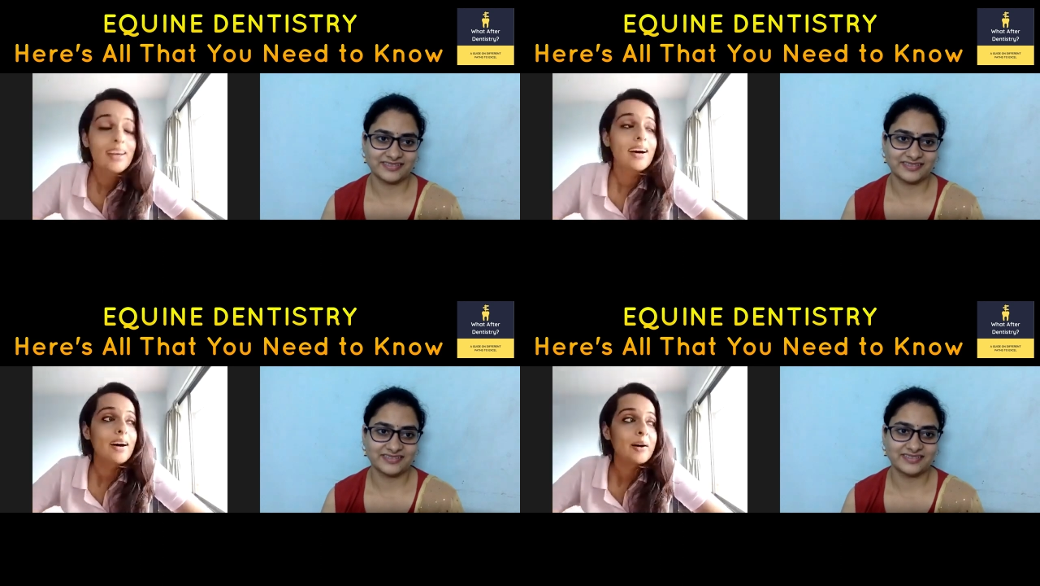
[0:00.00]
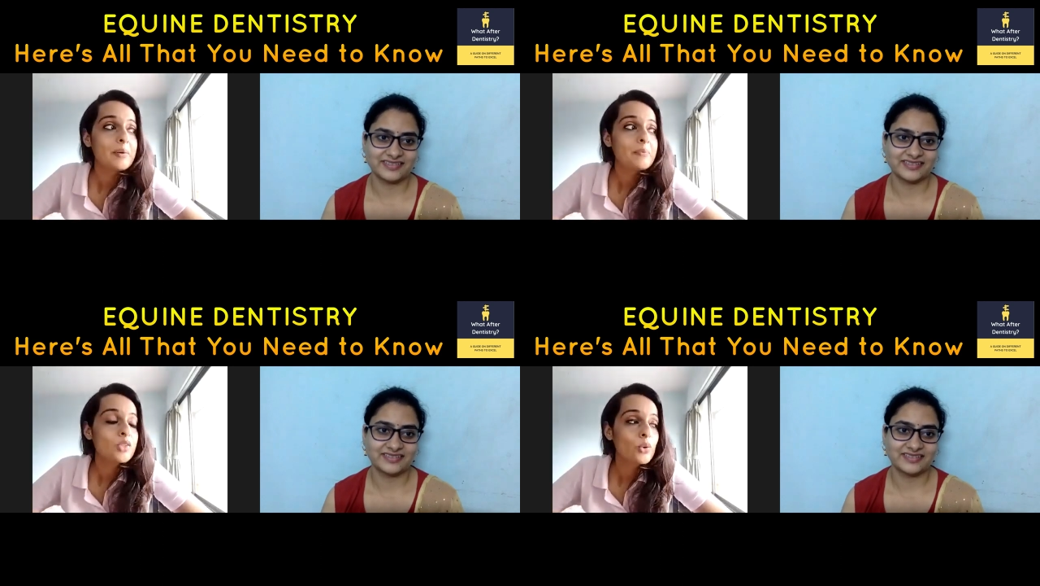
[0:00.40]

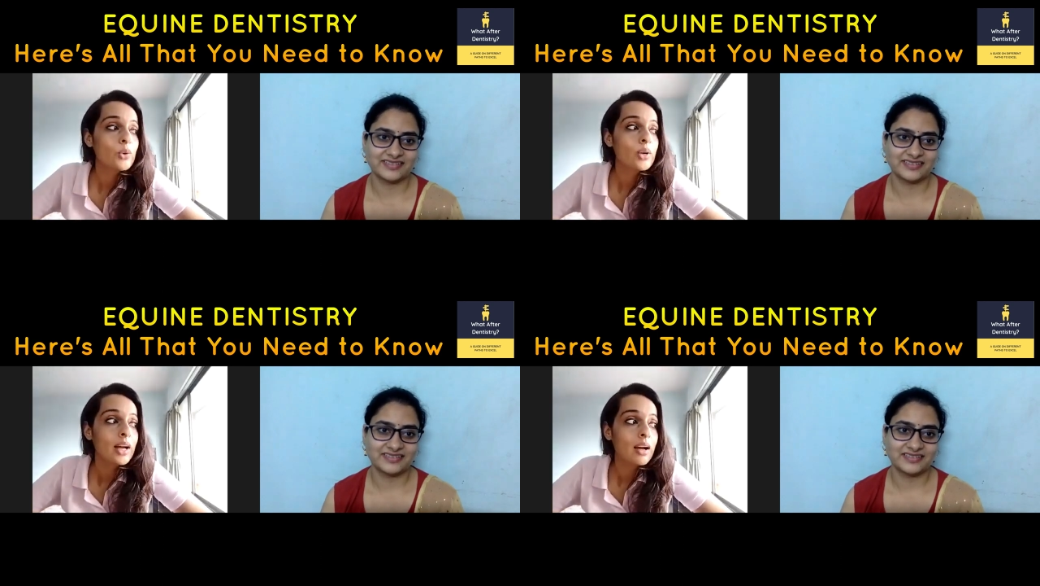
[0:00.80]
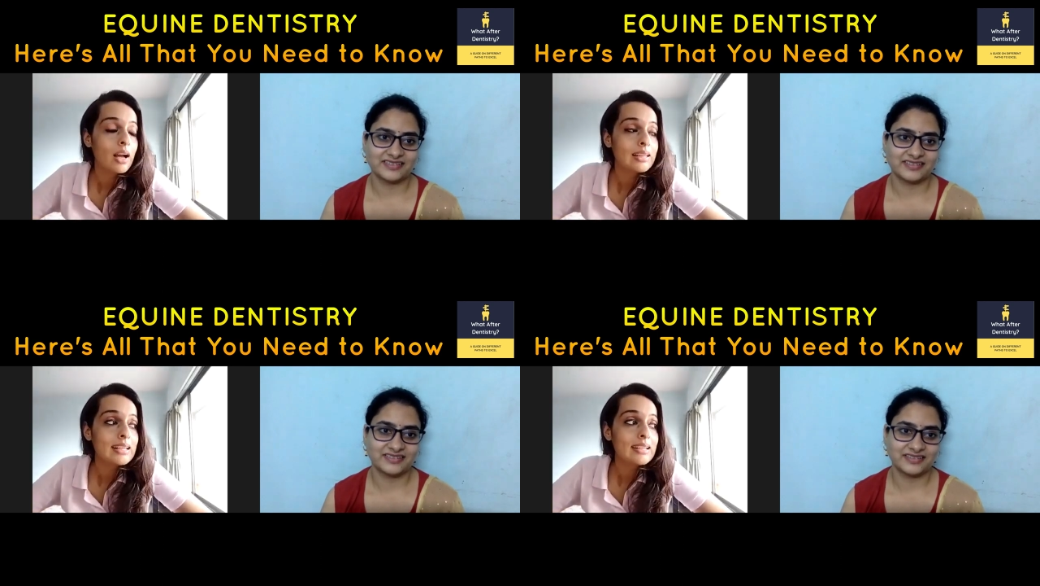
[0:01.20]
Speaker 1: Um, so uh,
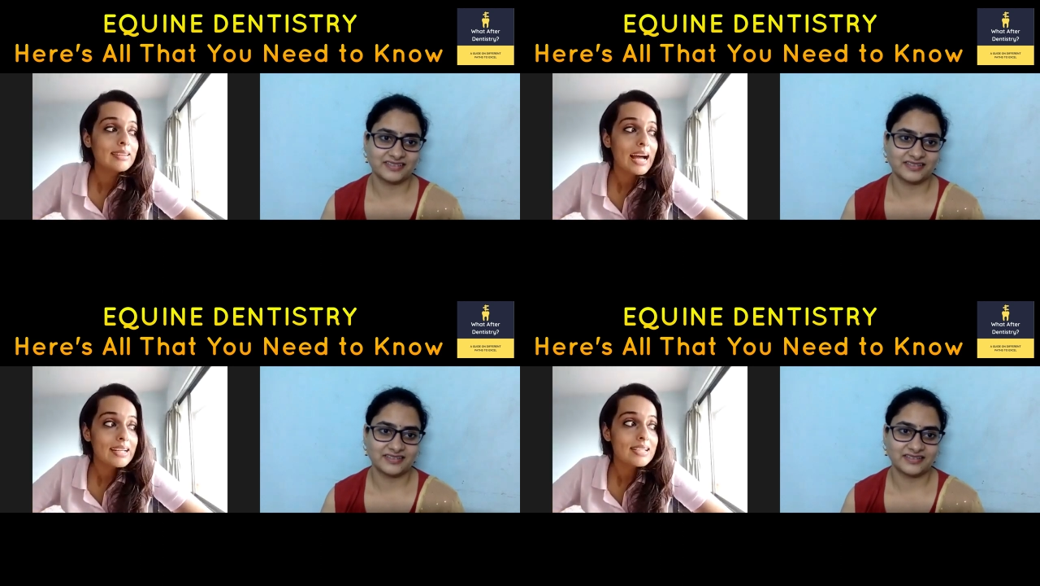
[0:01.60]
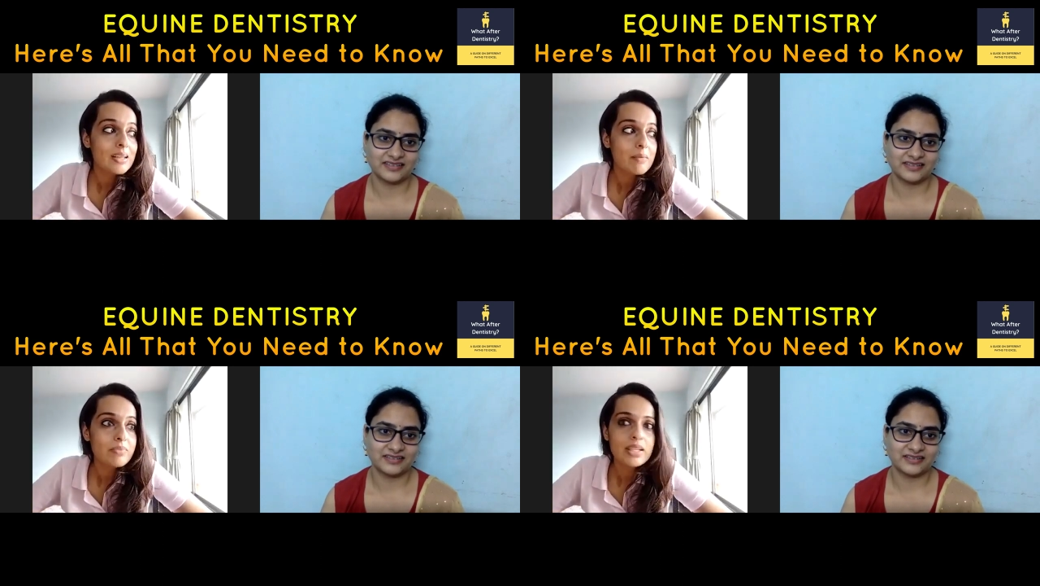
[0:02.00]
I think that is
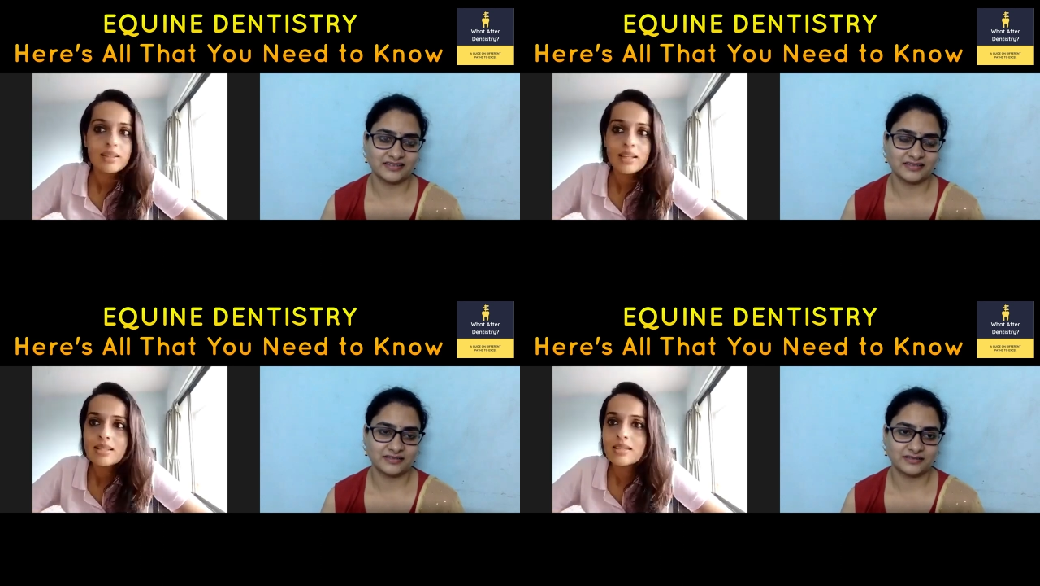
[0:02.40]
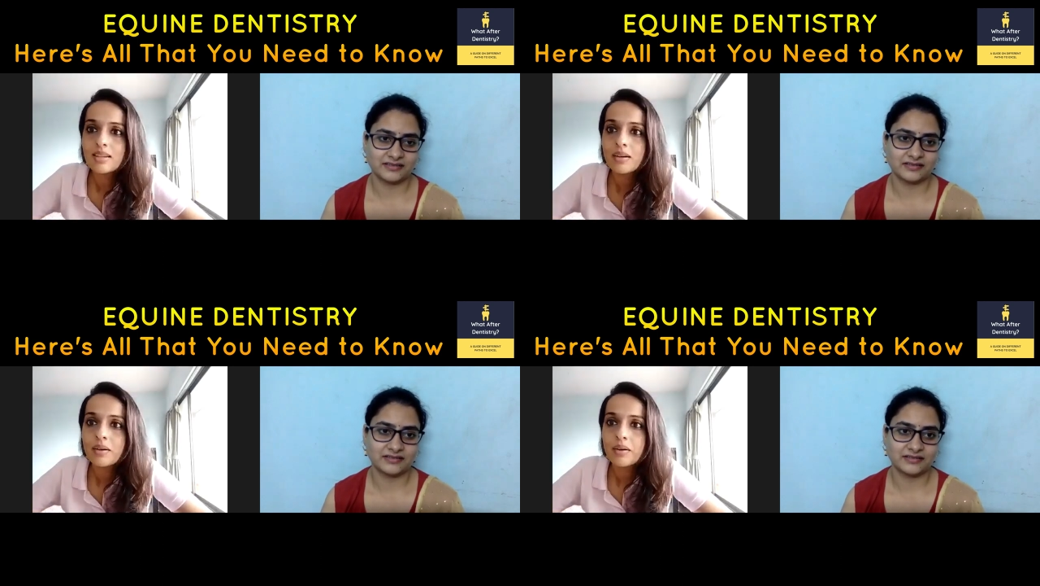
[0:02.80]
something that's
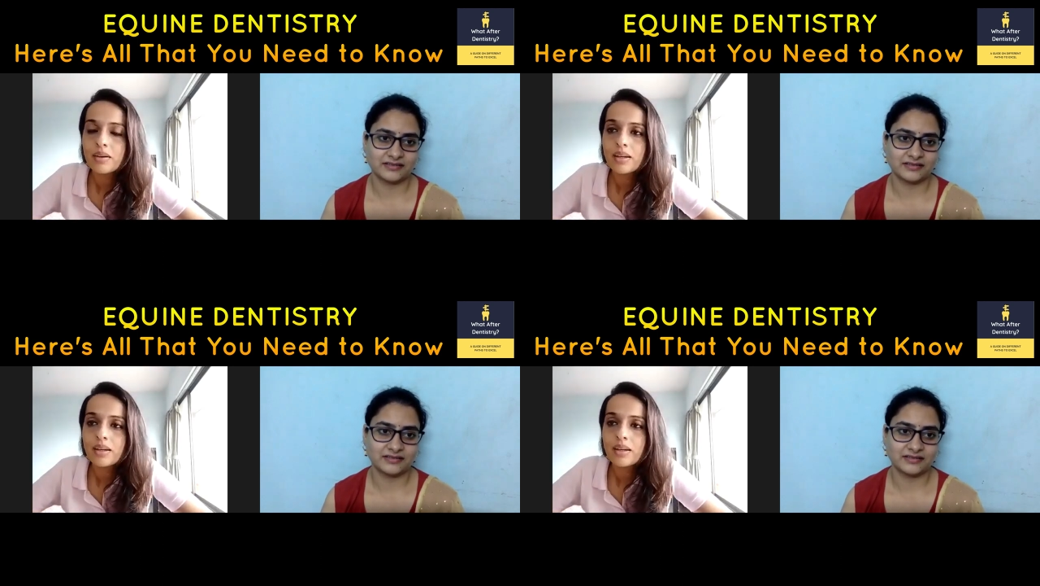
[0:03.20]
uh,